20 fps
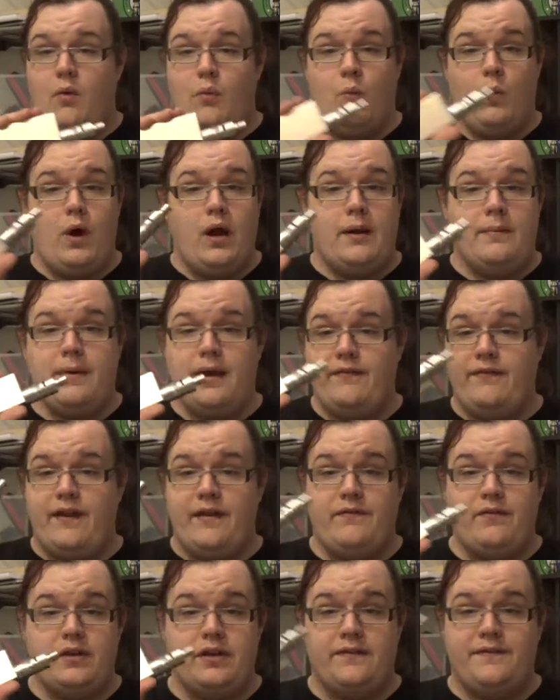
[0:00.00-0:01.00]
one of my
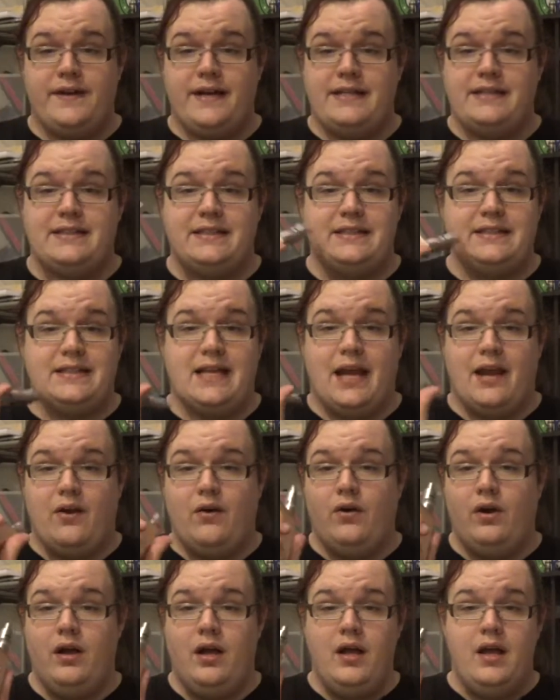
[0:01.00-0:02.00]
favorite devices
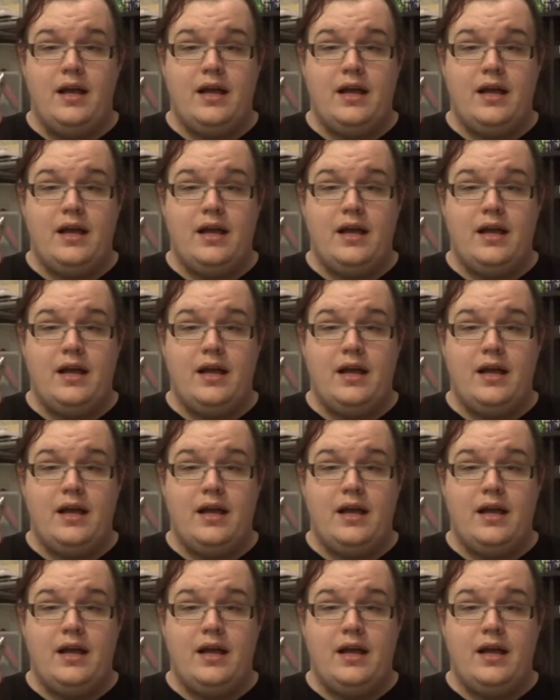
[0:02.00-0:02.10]
now.